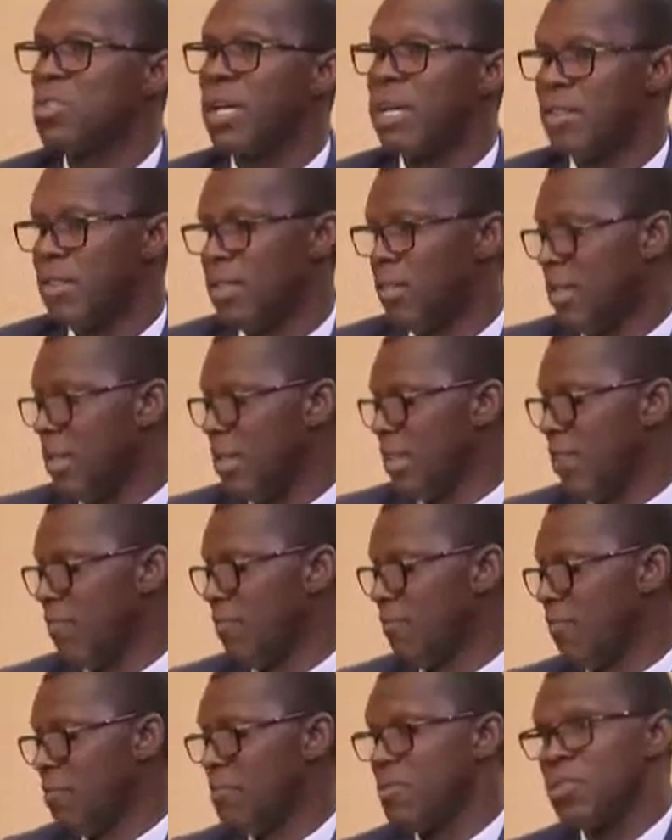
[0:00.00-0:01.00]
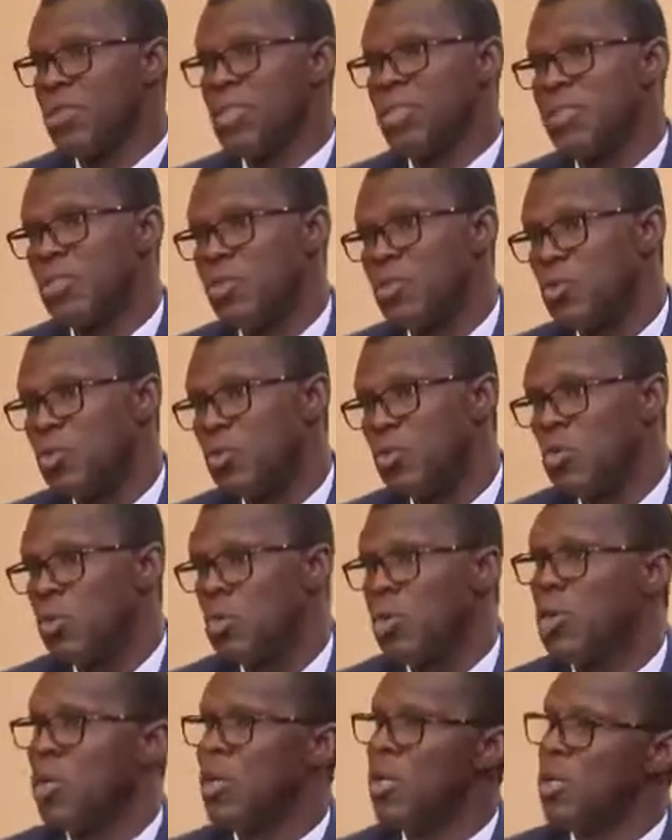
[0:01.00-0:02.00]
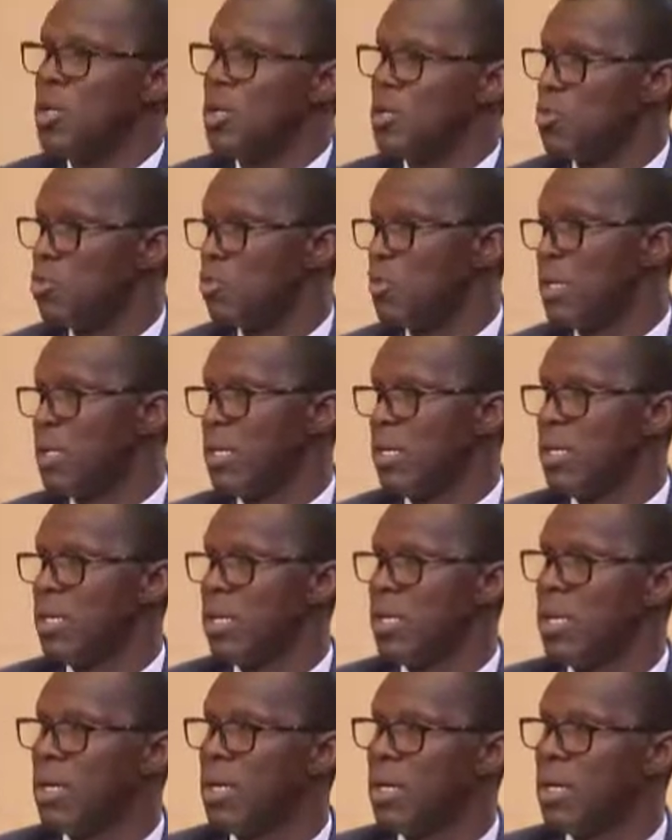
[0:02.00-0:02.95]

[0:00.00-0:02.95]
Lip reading: and the Form CAC2 to be